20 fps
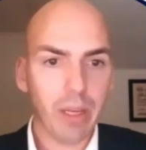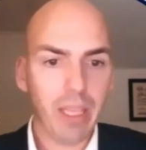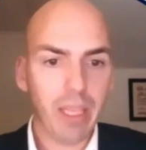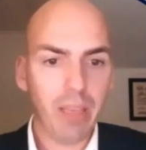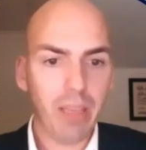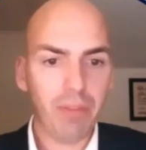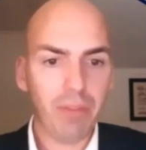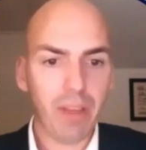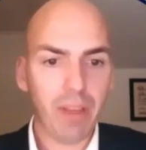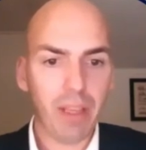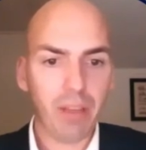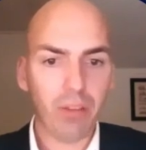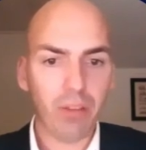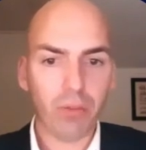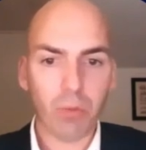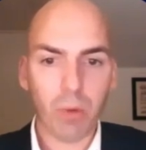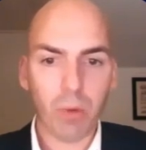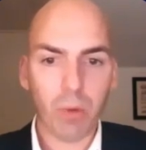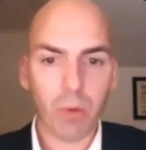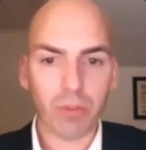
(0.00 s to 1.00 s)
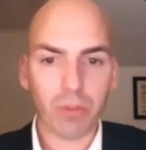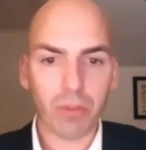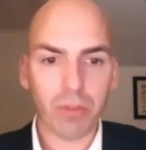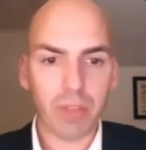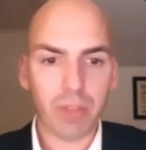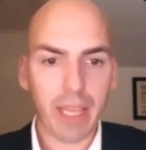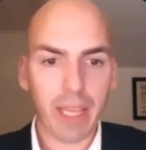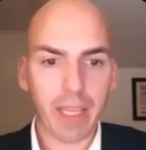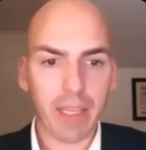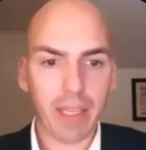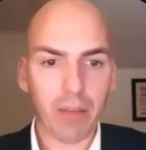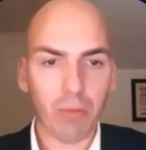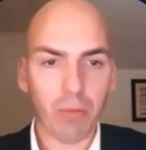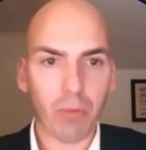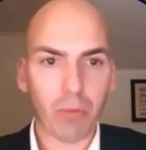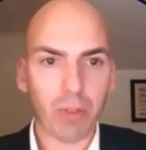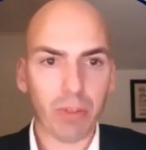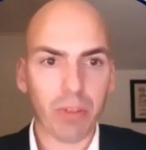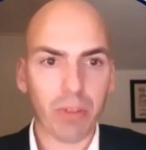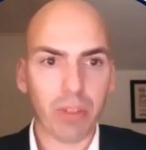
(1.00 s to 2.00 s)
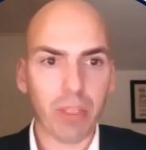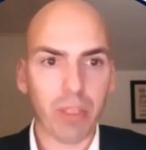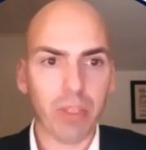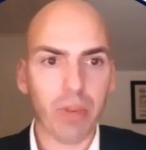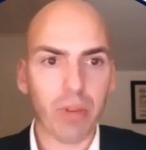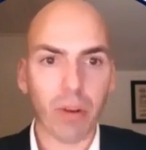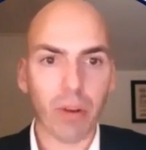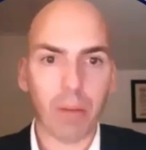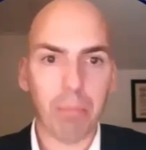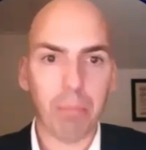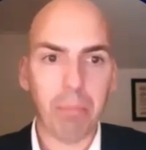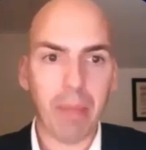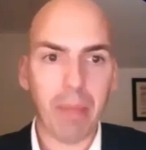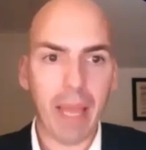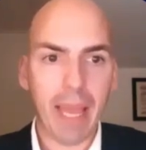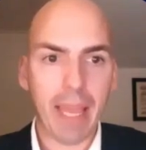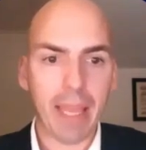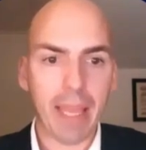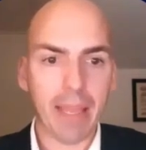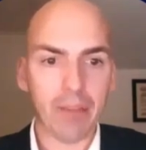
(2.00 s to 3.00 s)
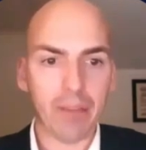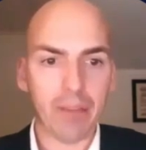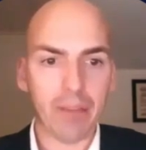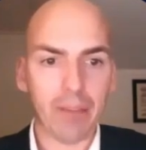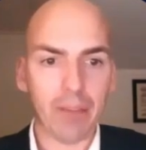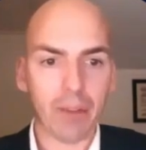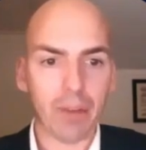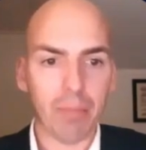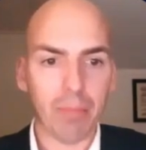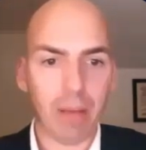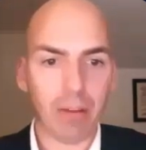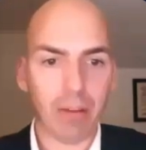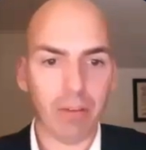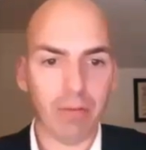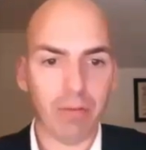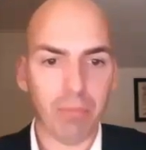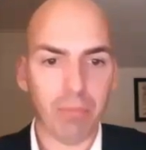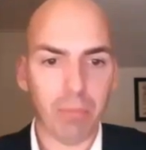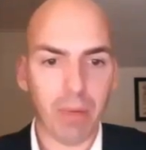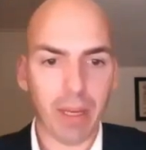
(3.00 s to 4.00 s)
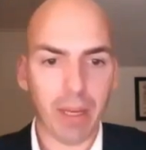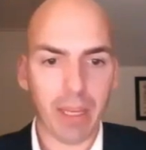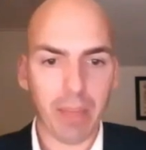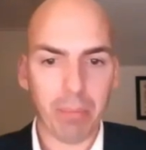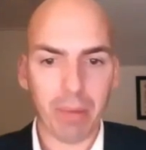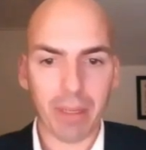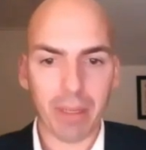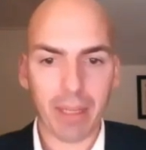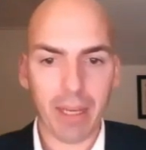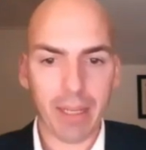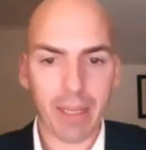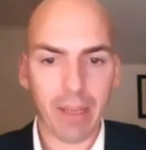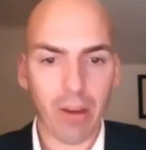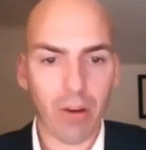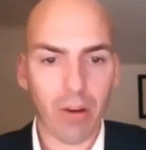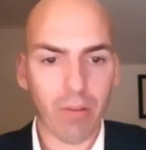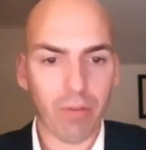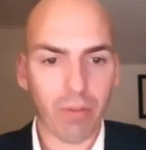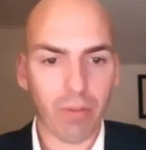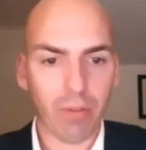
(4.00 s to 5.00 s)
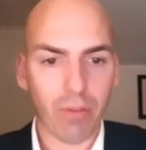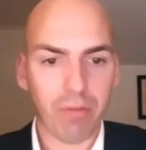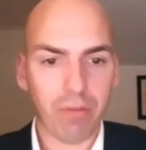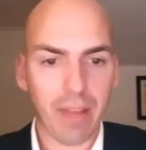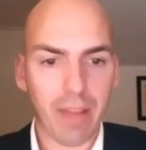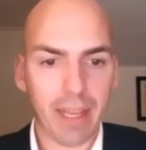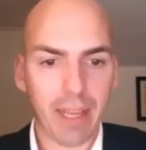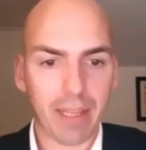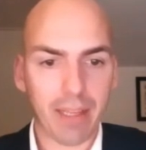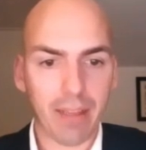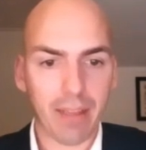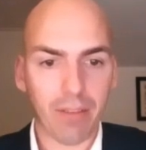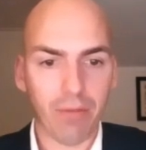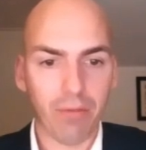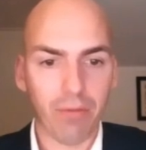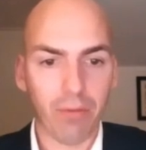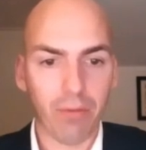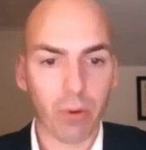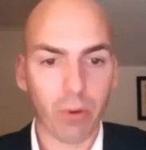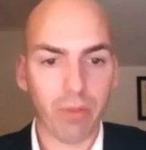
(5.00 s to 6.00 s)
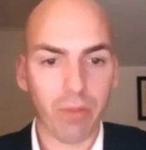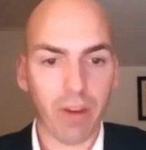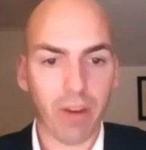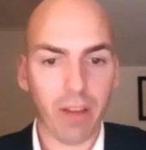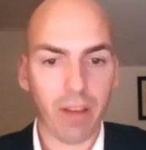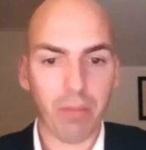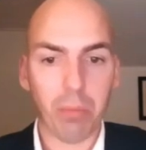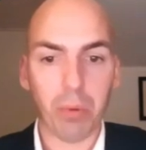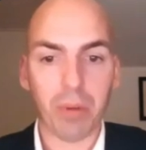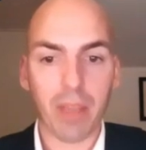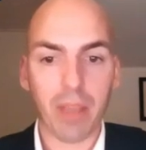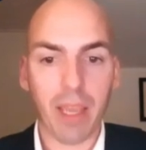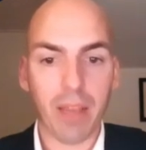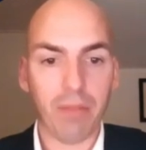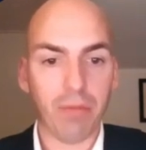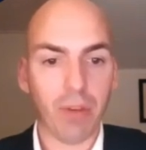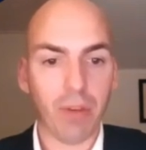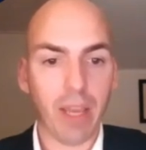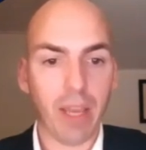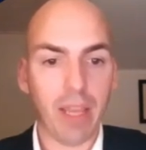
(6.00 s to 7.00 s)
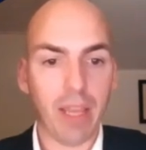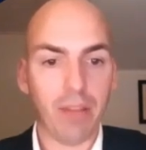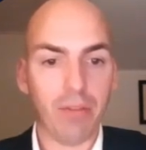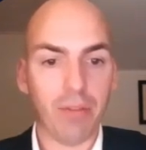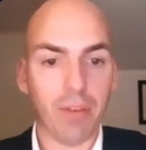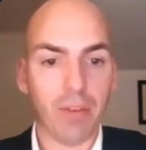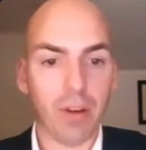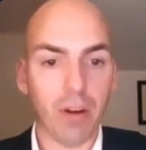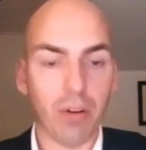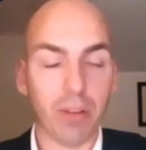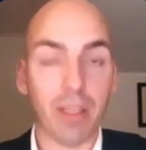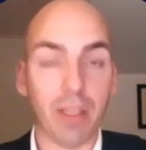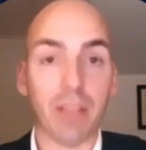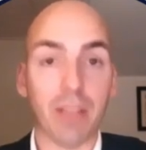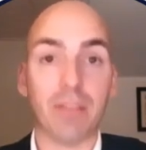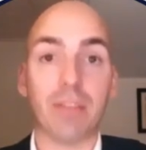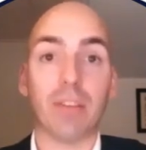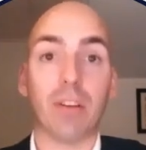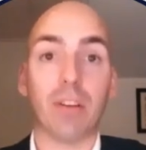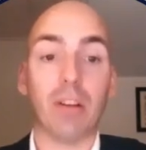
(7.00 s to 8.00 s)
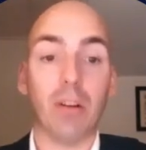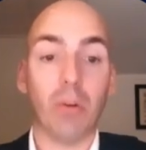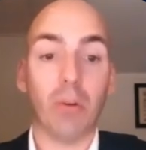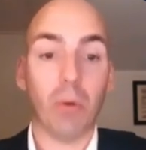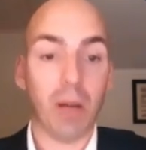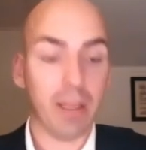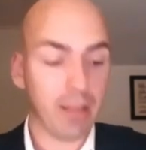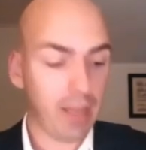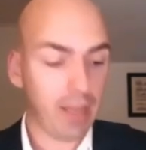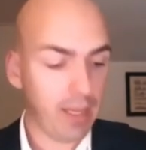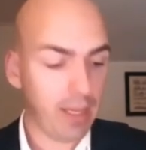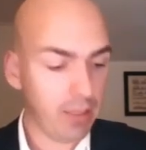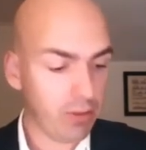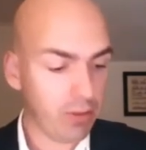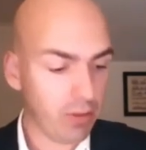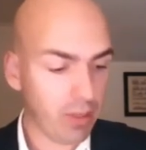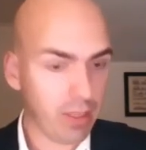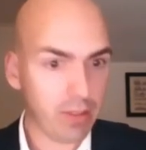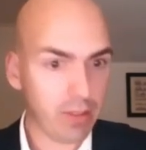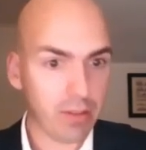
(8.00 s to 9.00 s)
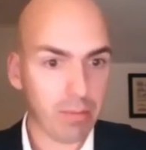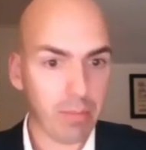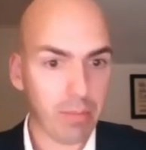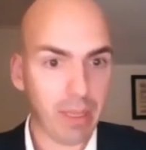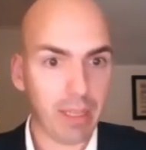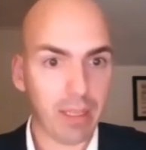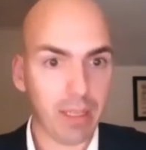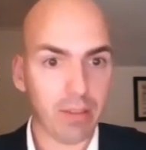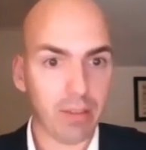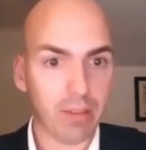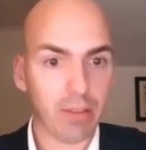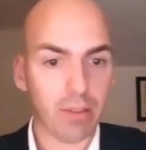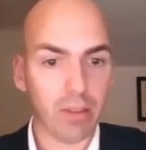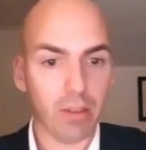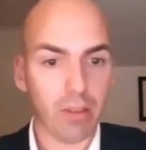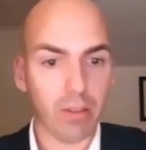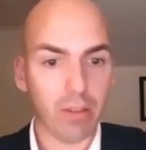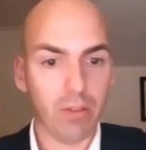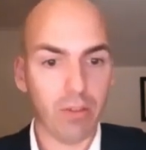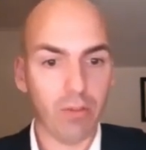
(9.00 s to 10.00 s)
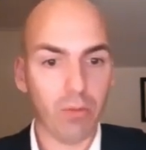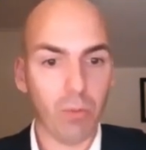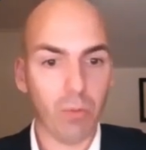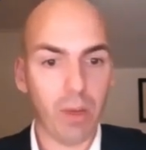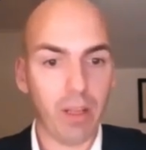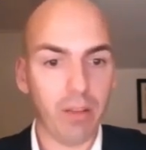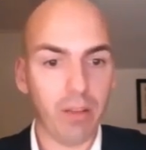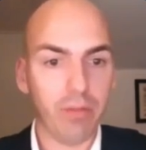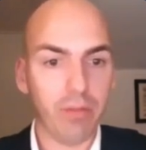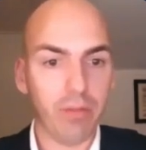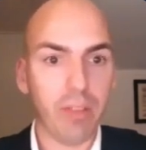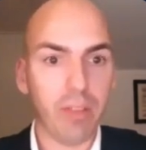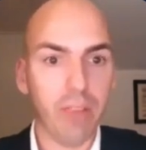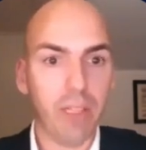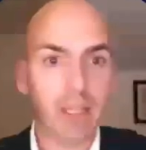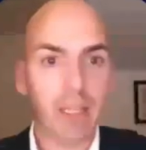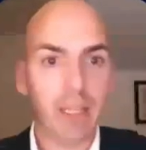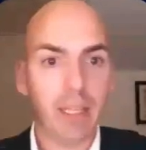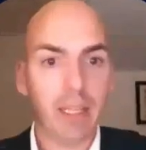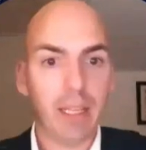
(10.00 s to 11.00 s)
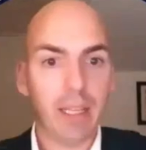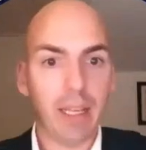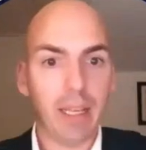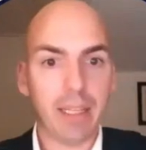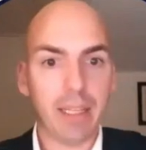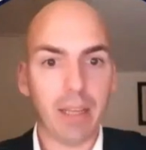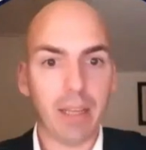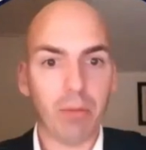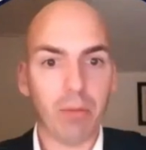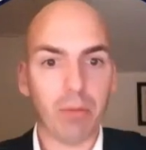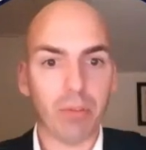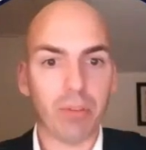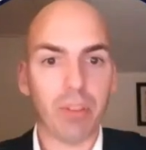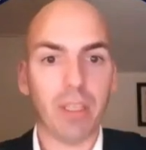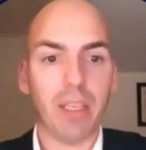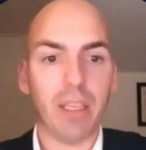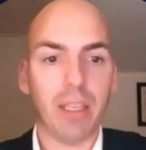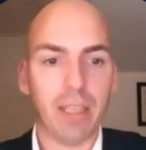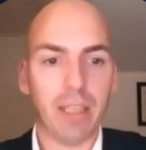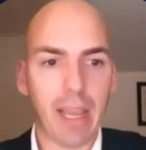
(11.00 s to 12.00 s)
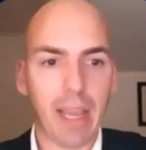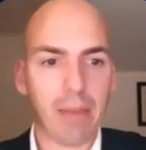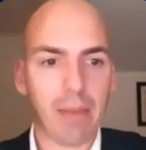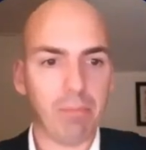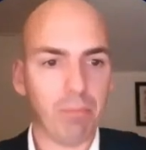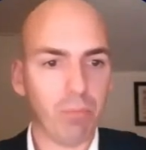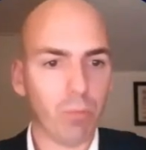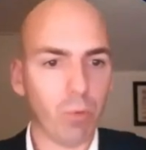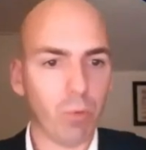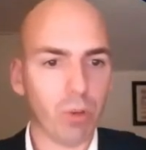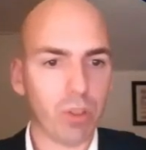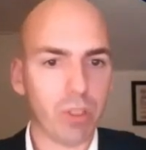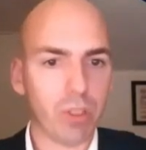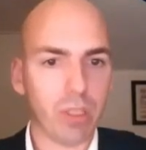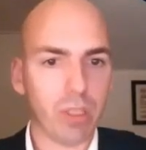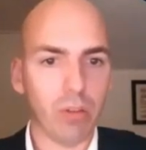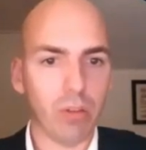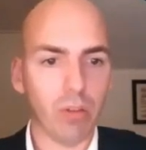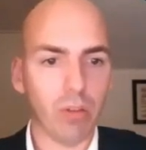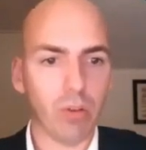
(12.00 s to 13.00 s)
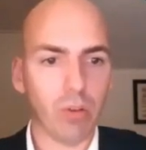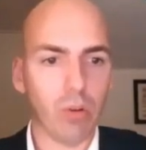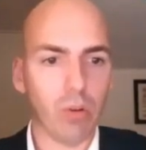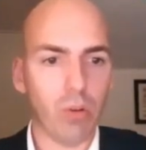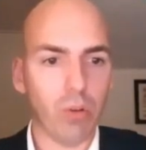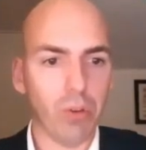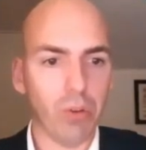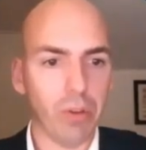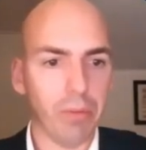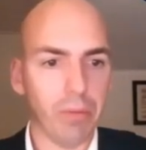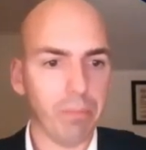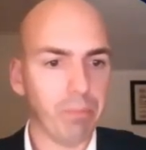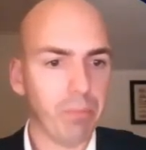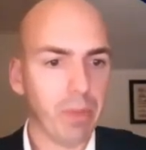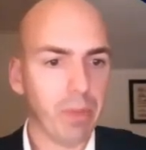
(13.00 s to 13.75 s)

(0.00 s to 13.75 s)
E values, well, to tank, we're still gonna pay a certain amount of money, but I know for a fact that 45.8 for HVO, that's quite high, so let's make this 12, and then we'll see, yeah, we're still golden.